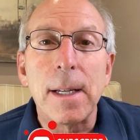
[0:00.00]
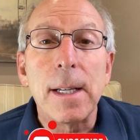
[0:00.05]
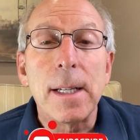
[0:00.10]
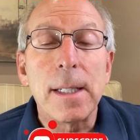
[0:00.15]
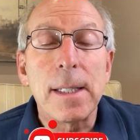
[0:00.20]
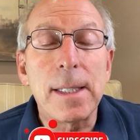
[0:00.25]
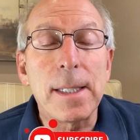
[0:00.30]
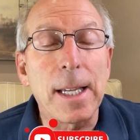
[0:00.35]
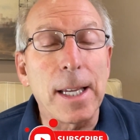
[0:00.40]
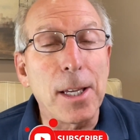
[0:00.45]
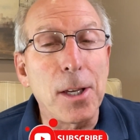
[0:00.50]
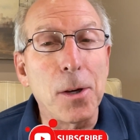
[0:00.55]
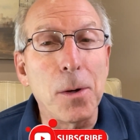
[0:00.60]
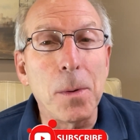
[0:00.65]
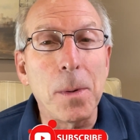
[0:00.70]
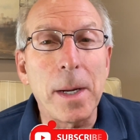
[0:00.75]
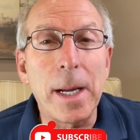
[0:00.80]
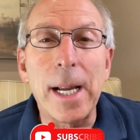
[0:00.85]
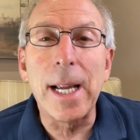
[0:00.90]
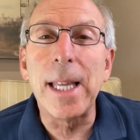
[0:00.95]
See
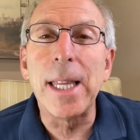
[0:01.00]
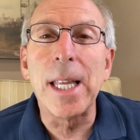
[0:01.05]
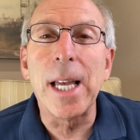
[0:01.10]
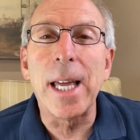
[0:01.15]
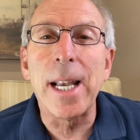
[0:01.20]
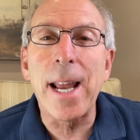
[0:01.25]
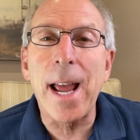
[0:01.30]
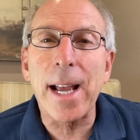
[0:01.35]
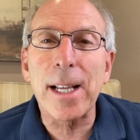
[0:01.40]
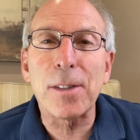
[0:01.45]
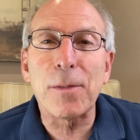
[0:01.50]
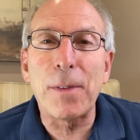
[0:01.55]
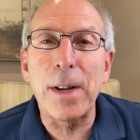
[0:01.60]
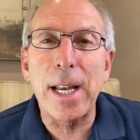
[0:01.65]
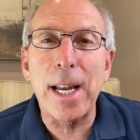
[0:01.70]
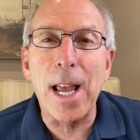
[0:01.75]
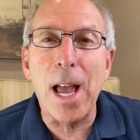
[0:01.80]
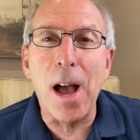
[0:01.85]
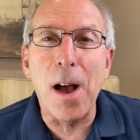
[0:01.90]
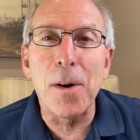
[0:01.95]
you in the next
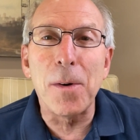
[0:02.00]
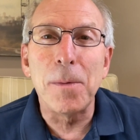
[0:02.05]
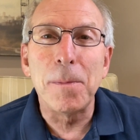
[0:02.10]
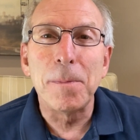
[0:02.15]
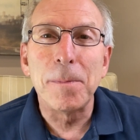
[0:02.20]
video.